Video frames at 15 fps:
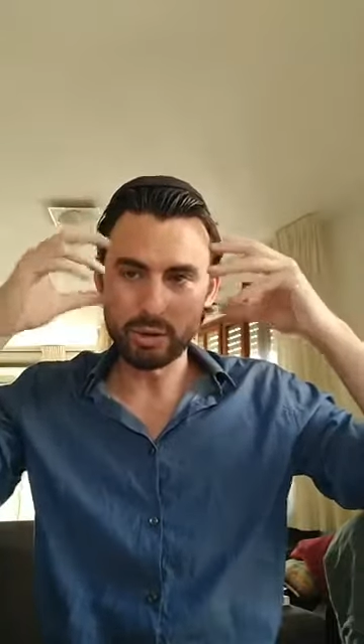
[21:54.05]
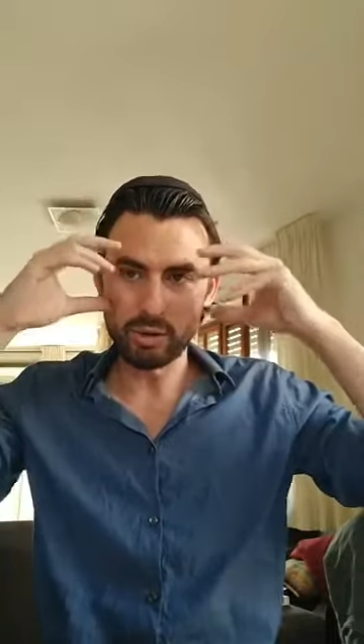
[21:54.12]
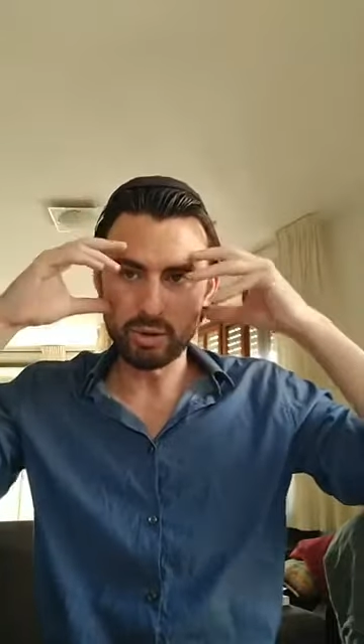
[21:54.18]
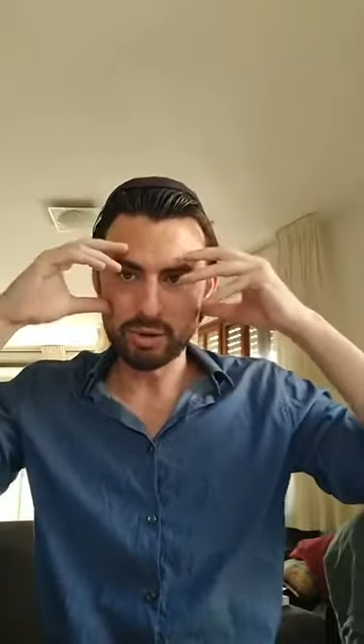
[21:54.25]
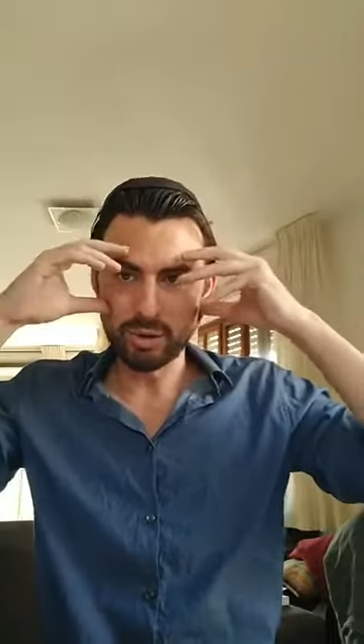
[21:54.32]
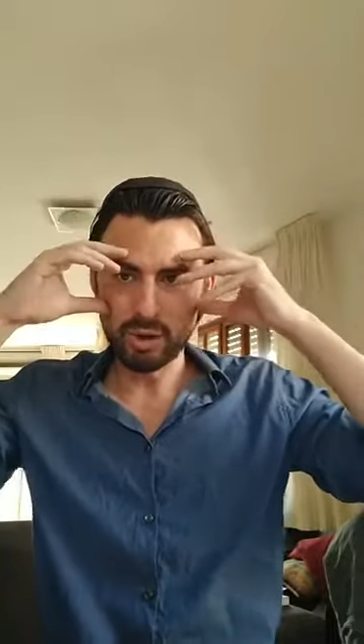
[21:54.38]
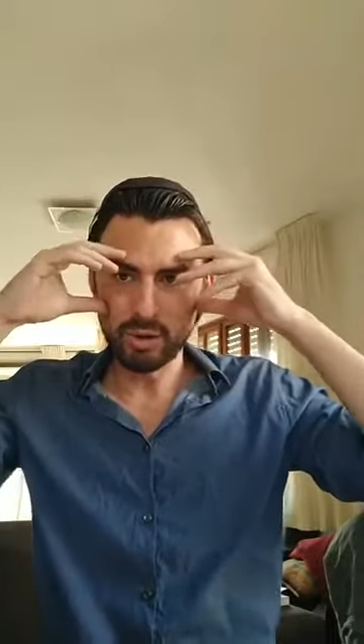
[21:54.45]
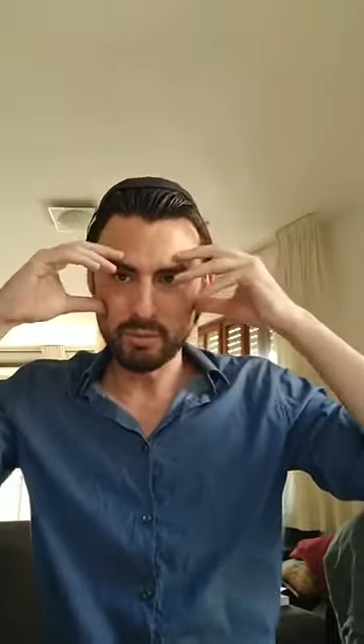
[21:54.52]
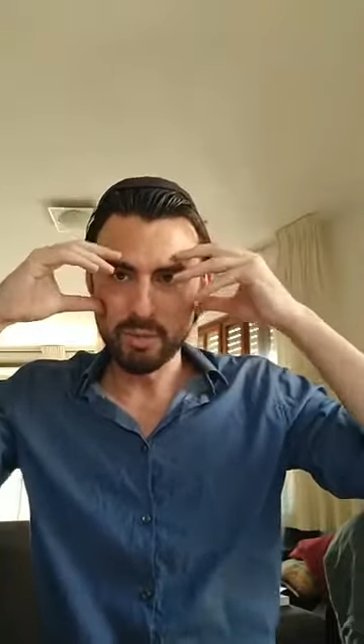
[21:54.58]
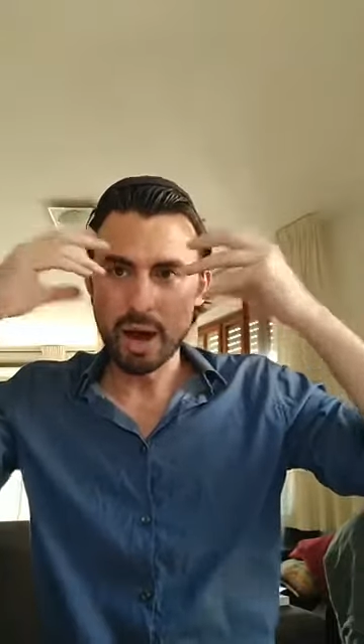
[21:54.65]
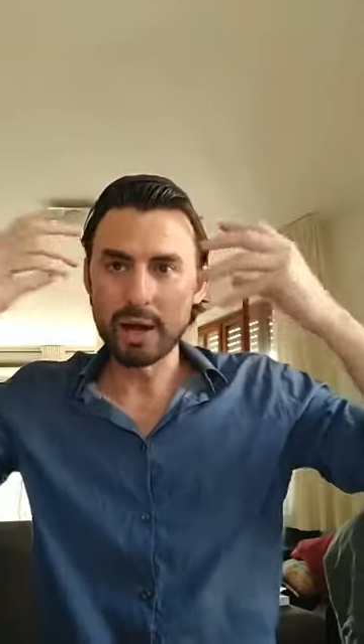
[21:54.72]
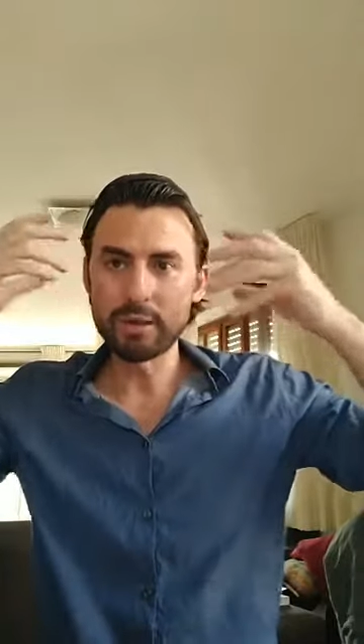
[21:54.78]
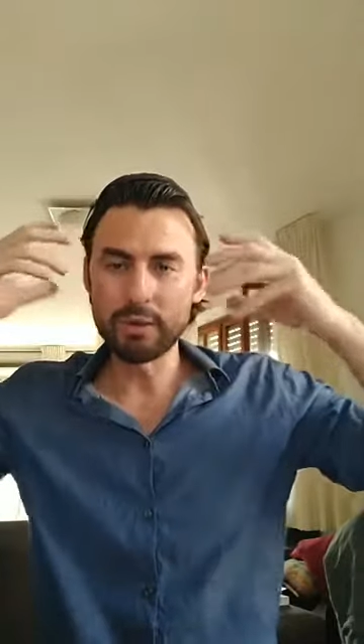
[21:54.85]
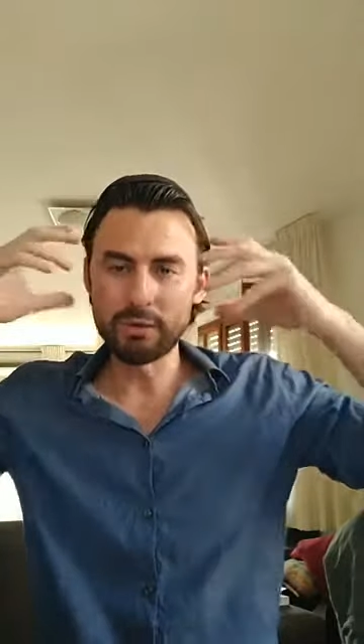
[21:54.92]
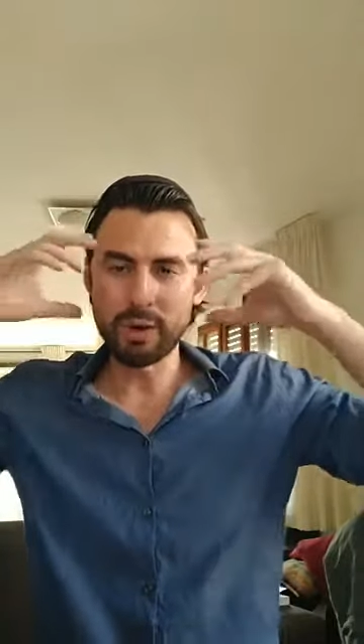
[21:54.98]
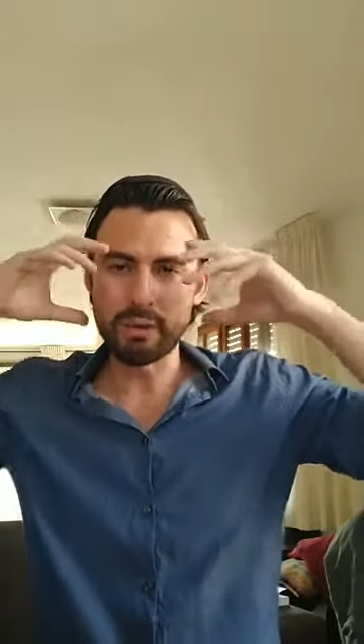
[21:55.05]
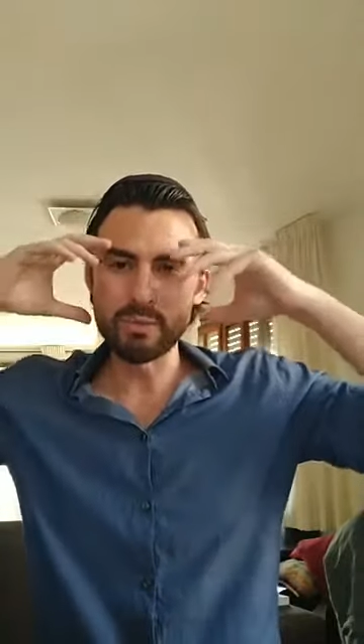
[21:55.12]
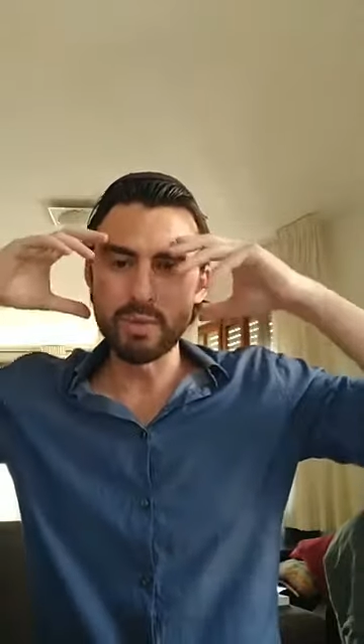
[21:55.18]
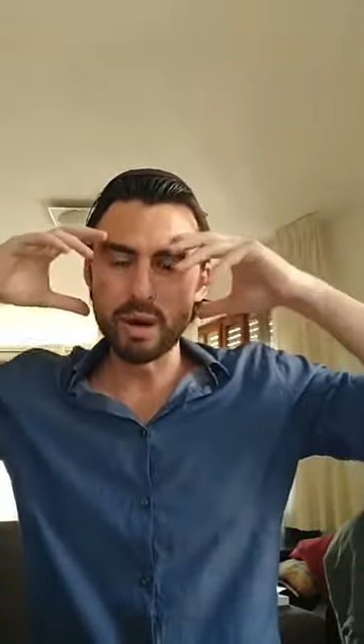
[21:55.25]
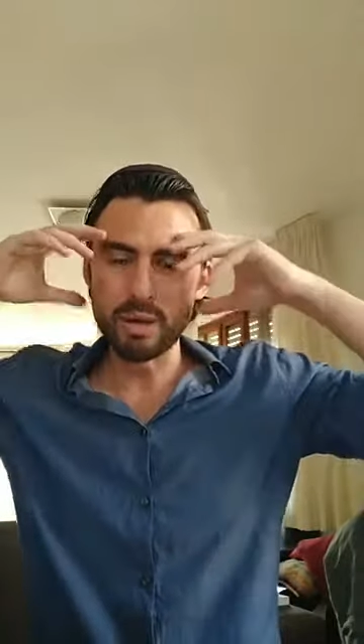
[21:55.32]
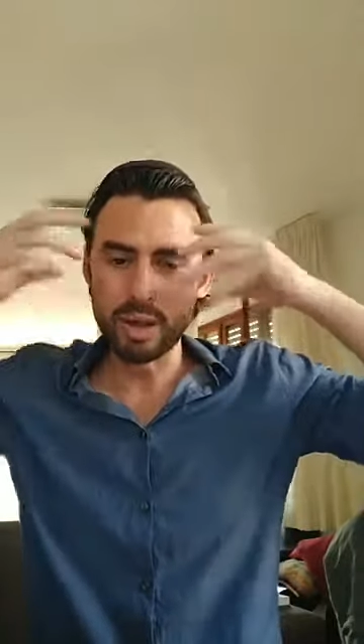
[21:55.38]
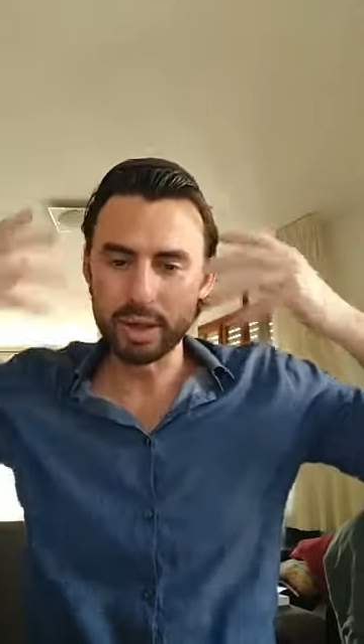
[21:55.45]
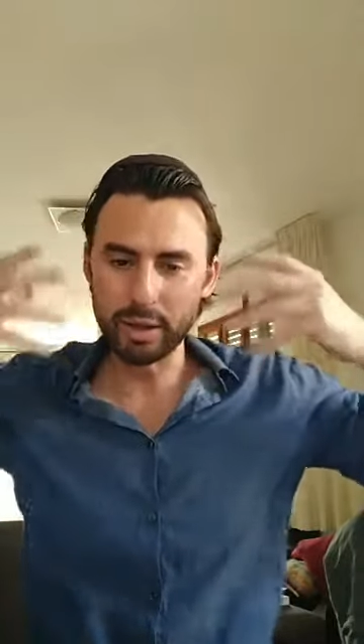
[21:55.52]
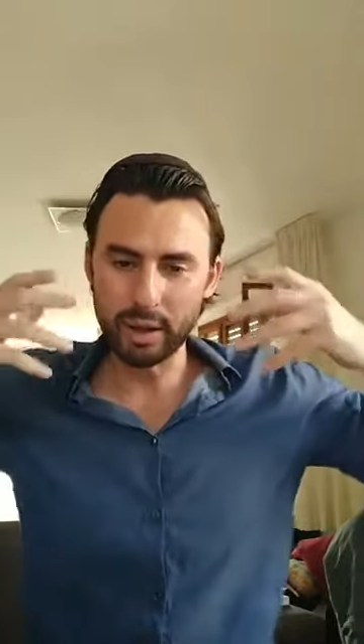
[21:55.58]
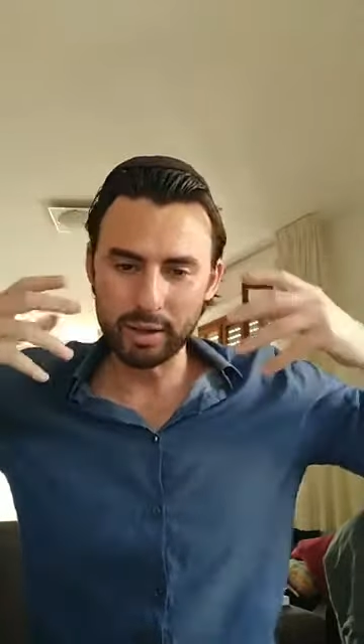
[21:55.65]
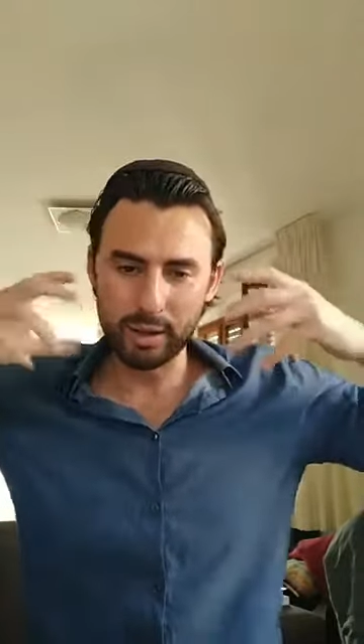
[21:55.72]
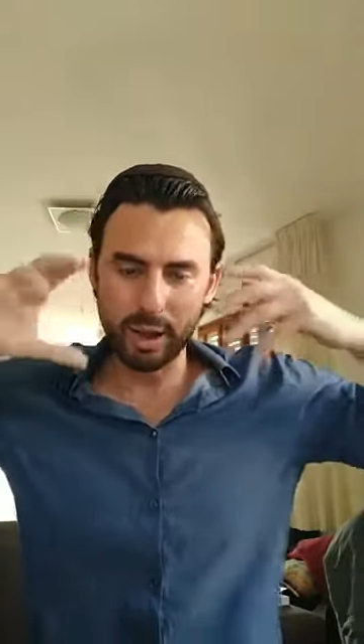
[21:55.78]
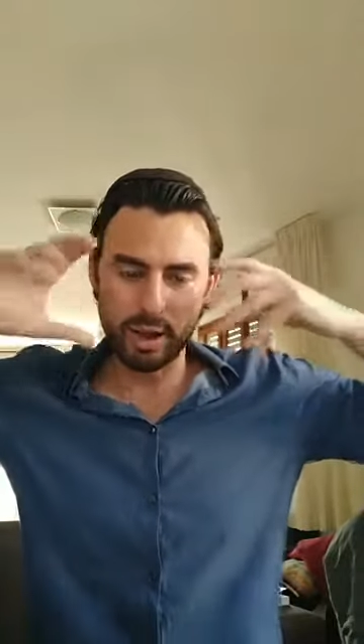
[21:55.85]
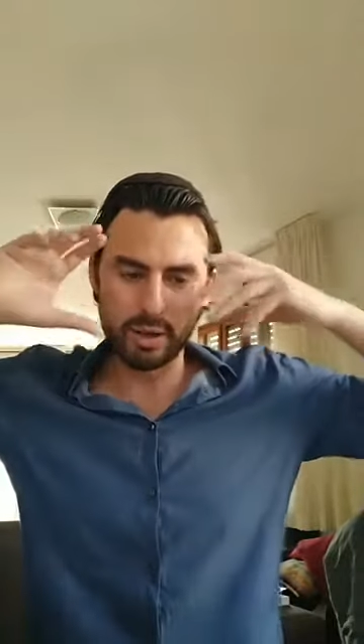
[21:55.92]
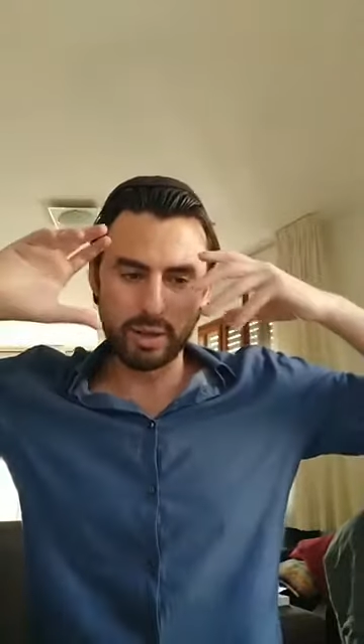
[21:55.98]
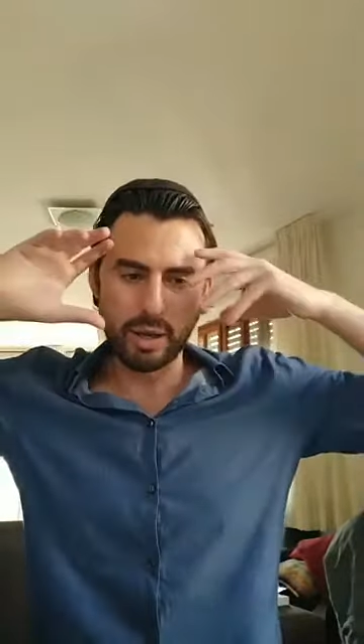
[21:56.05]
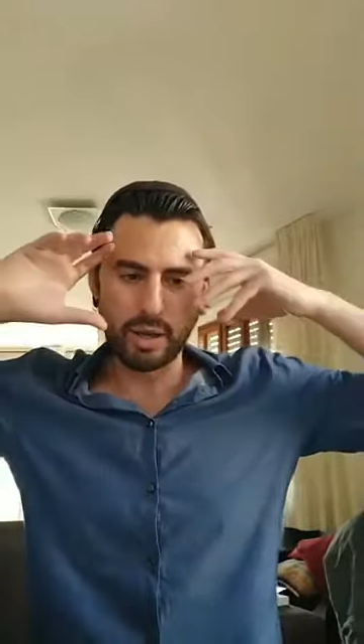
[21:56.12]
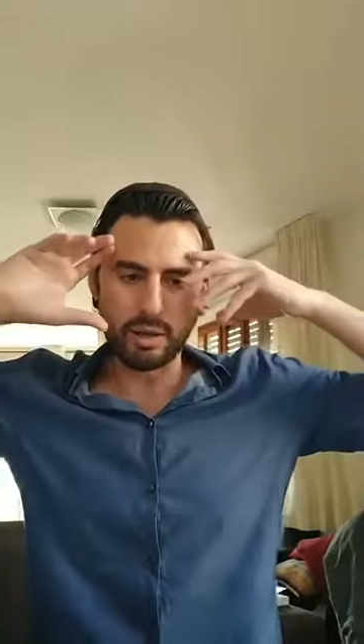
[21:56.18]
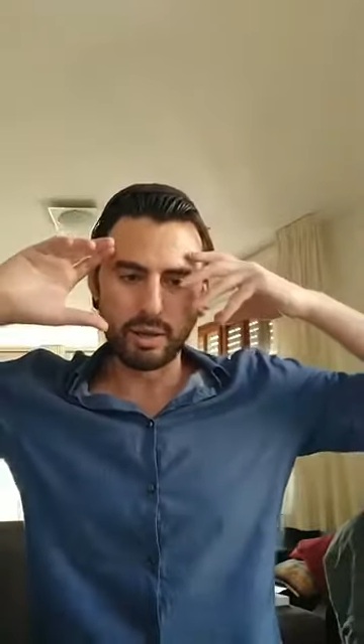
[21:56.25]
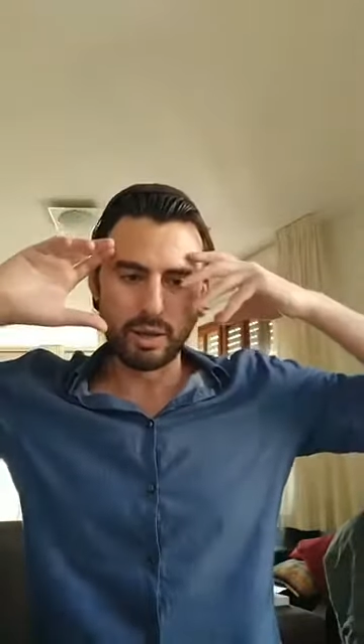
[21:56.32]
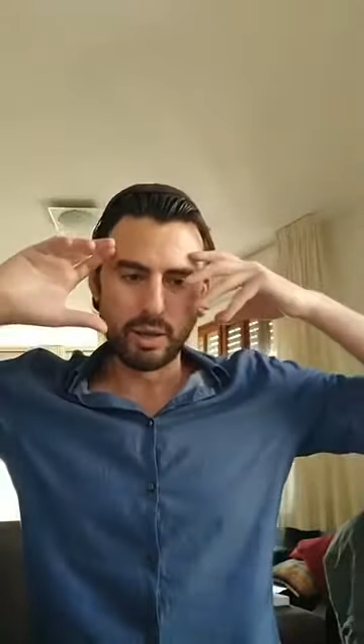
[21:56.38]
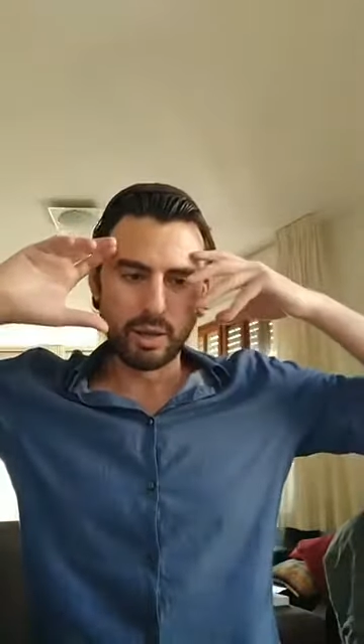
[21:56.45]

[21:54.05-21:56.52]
to understand the mind of Amalek, and